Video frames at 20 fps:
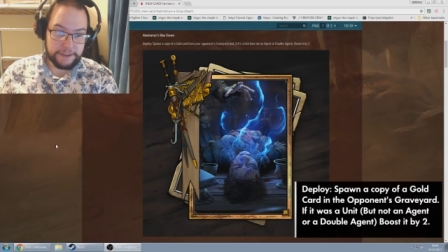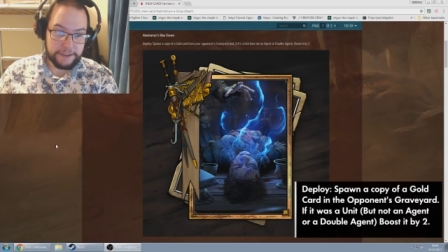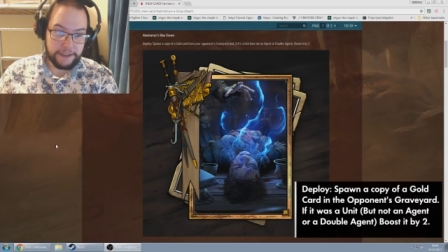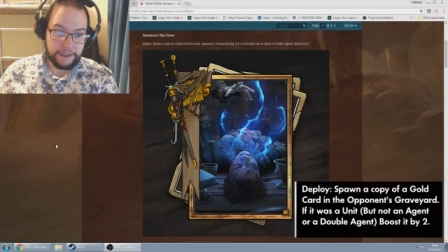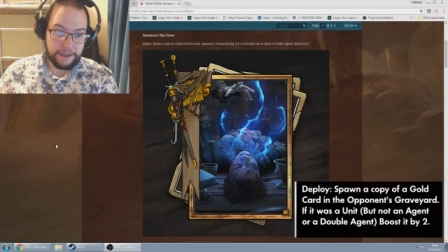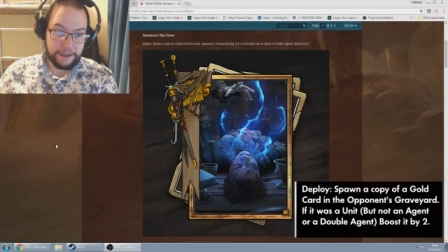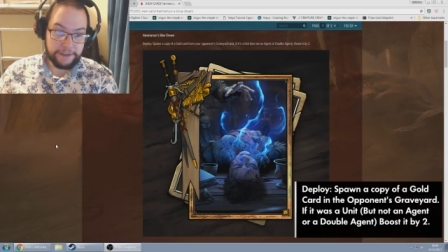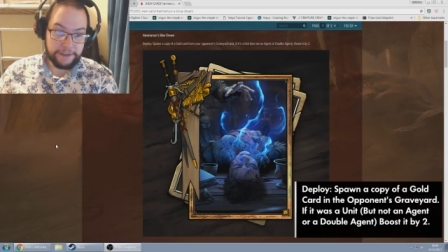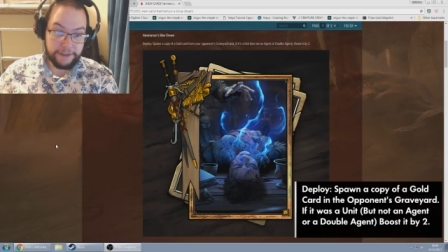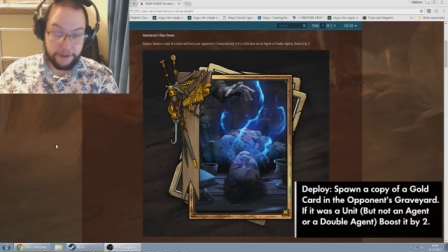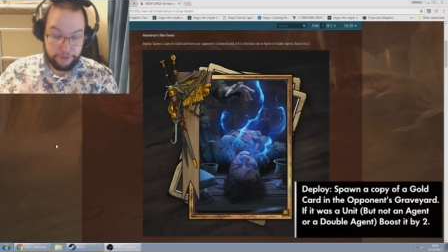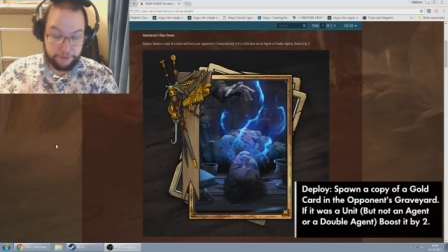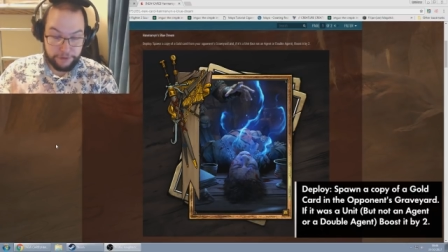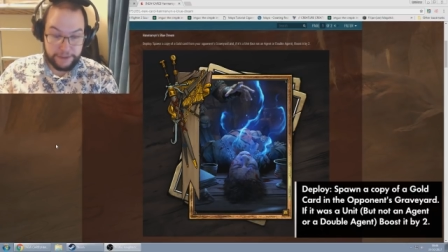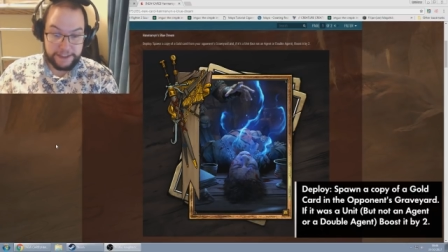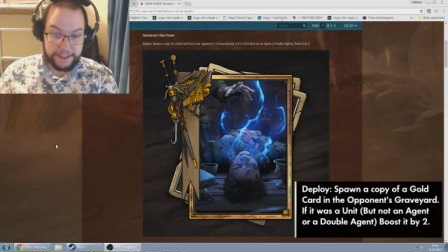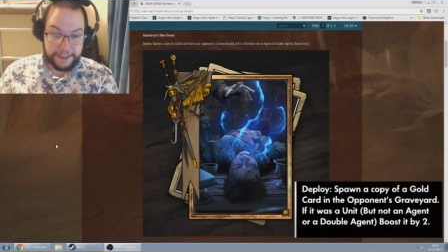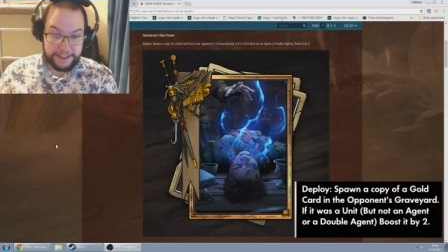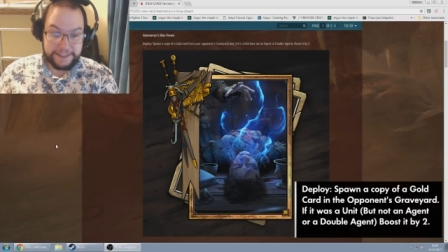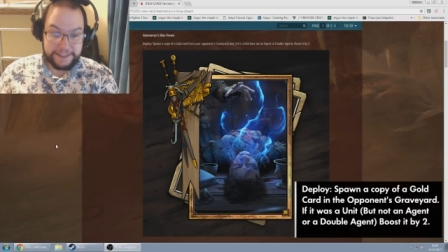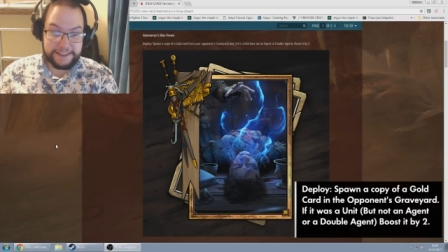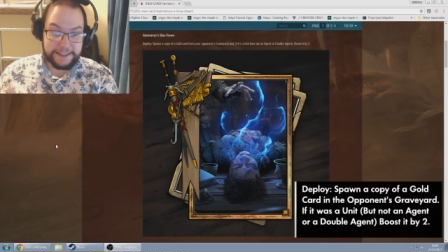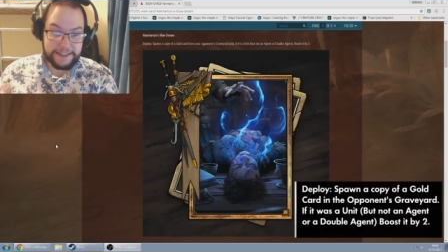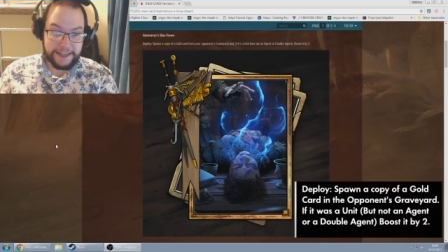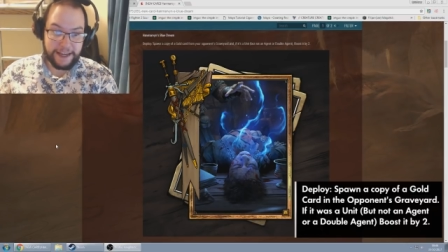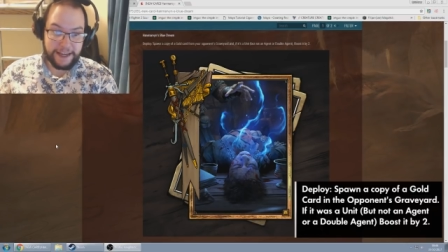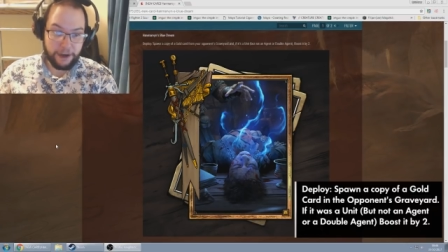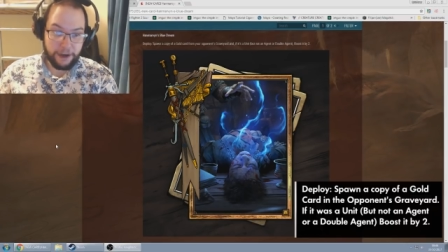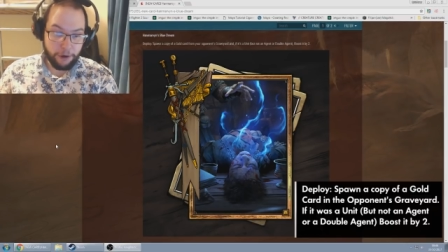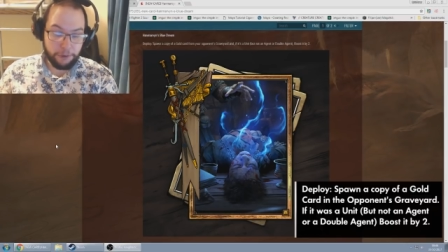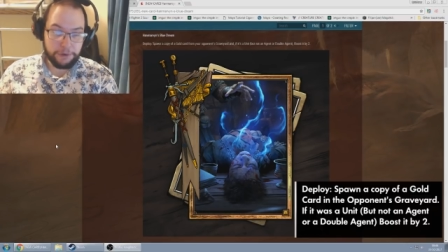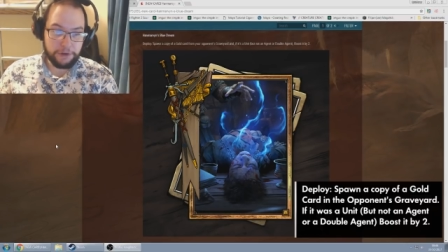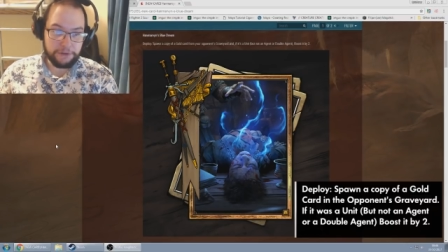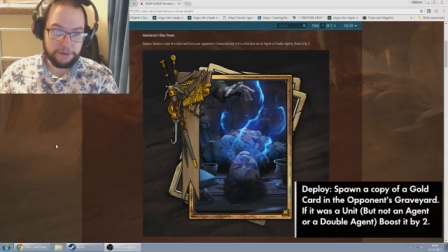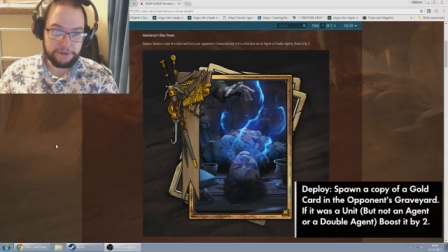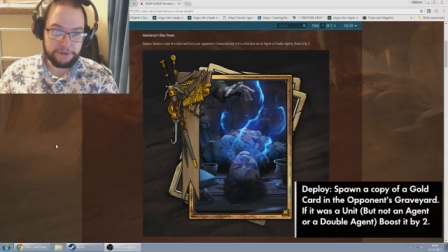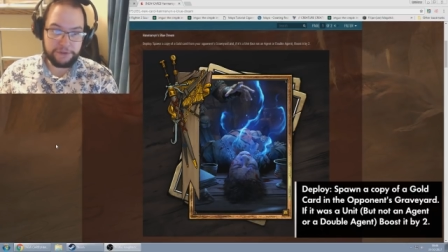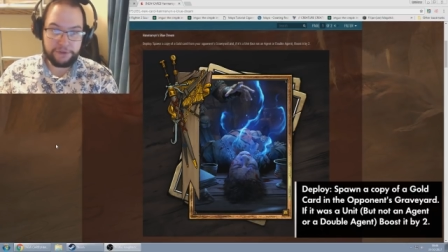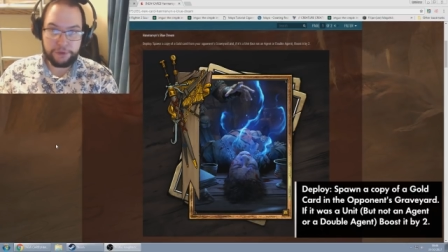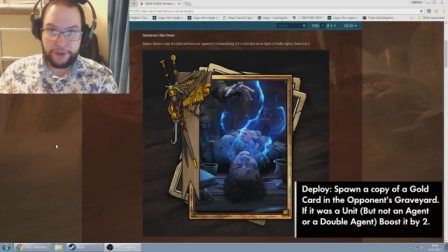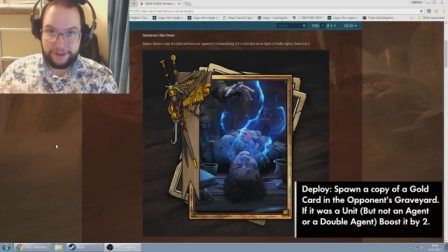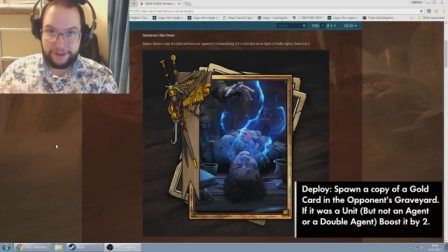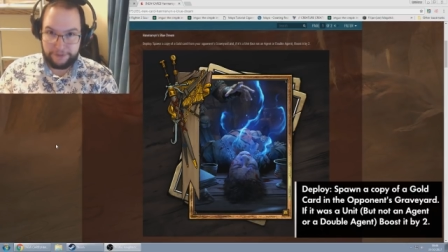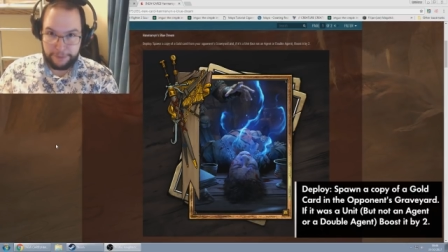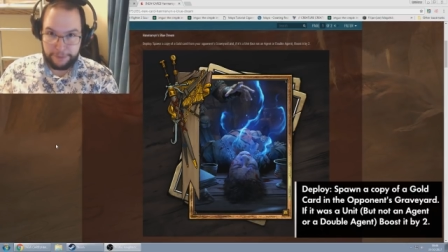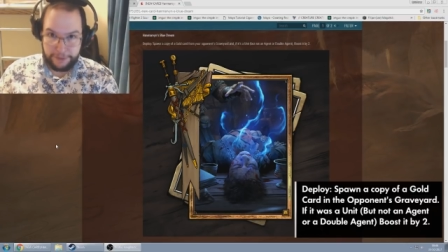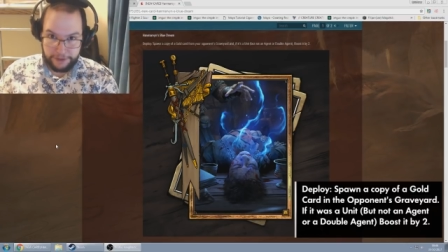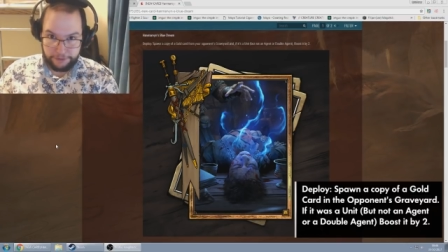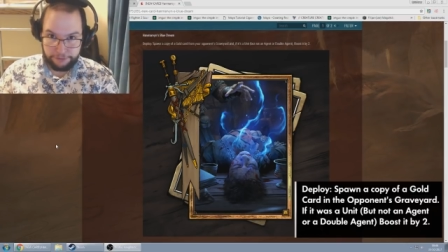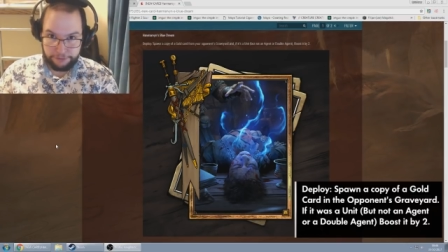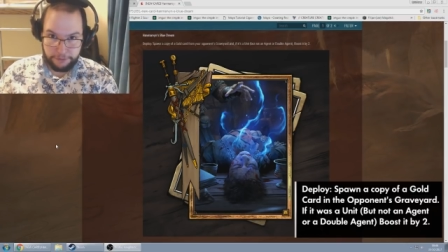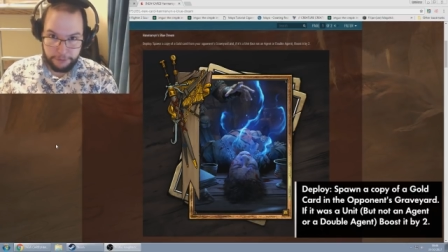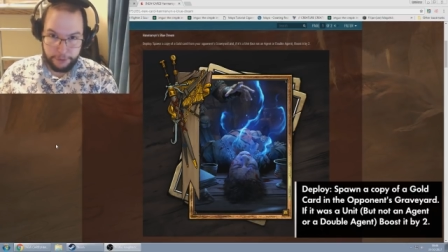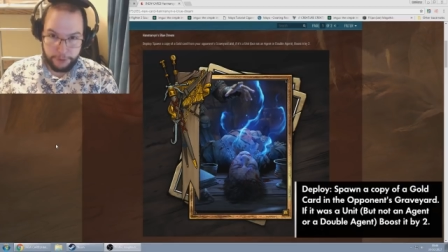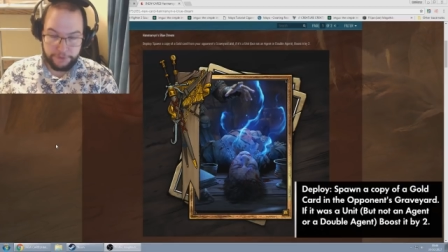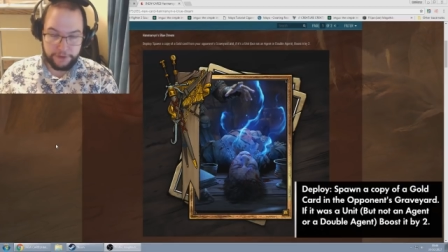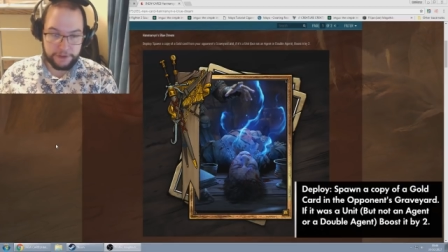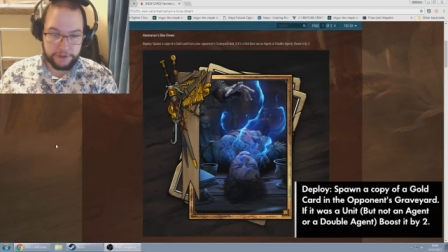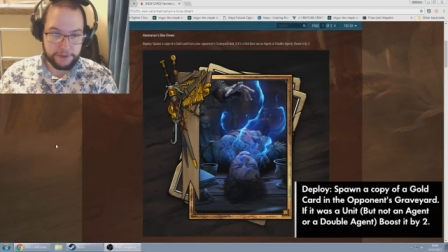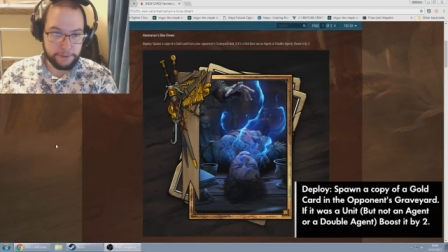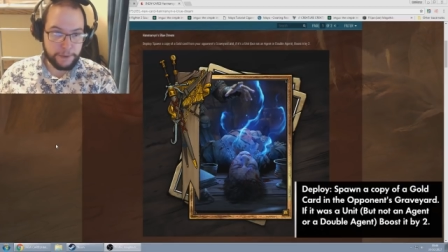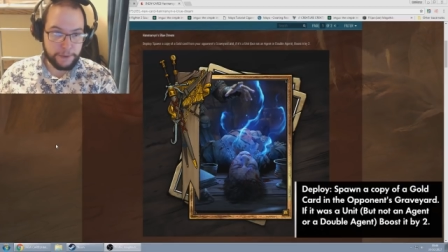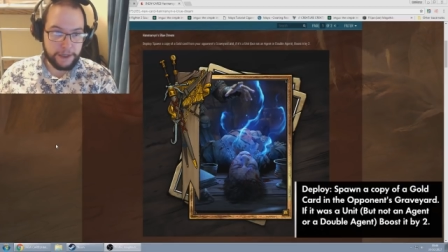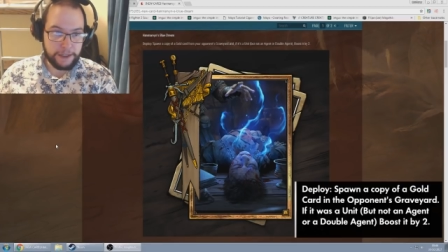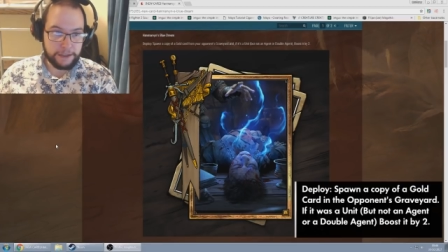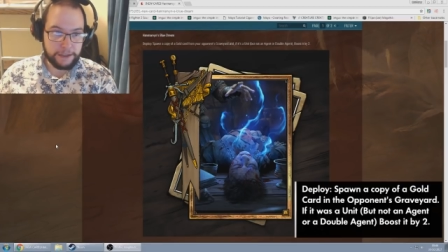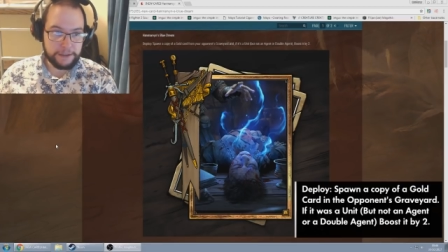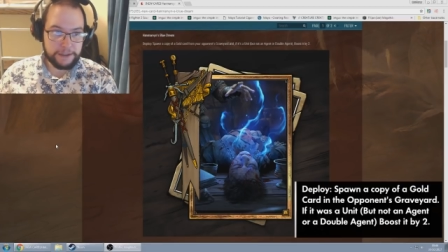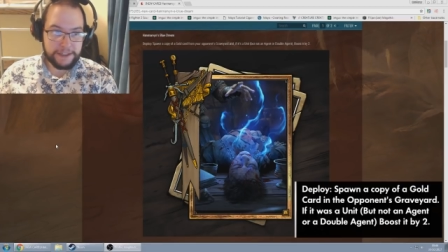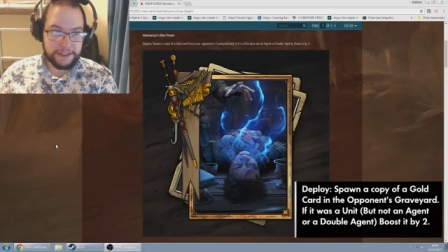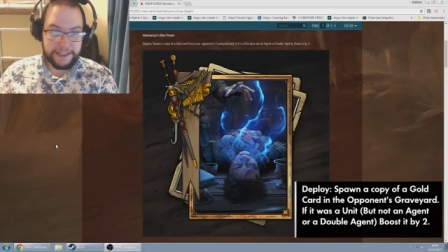and are really easy to get hold of if you have a bit of removal as well,